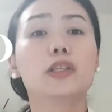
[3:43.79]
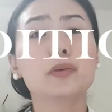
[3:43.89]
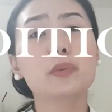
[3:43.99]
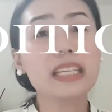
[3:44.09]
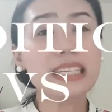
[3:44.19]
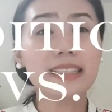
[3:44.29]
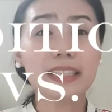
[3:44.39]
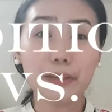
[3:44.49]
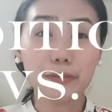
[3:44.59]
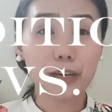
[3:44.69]
So what is
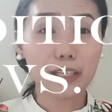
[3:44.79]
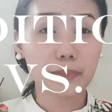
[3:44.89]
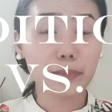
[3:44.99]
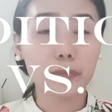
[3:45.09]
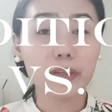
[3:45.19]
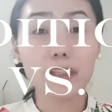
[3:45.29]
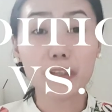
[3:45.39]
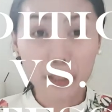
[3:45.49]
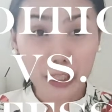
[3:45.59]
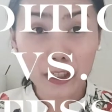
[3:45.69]
the difference between the
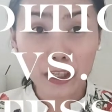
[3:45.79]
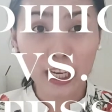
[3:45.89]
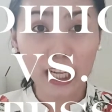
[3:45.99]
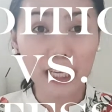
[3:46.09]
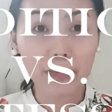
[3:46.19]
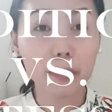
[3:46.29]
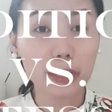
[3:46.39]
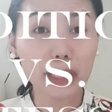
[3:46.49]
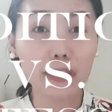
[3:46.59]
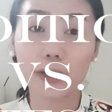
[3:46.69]
traditional and
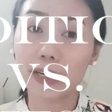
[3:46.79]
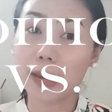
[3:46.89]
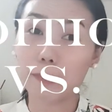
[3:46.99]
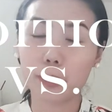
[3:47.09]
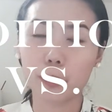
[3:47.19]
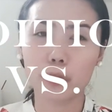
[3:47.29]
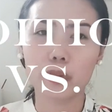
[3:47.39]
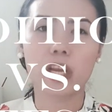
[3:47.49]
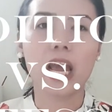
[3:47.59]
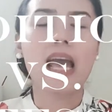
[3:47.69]
Montessori approach?